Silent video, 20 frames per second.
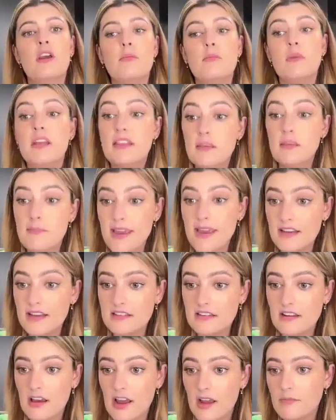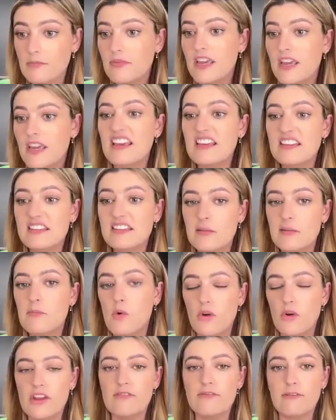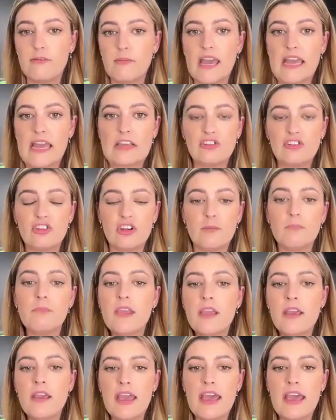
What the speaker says: But in the meantime, here's the more information.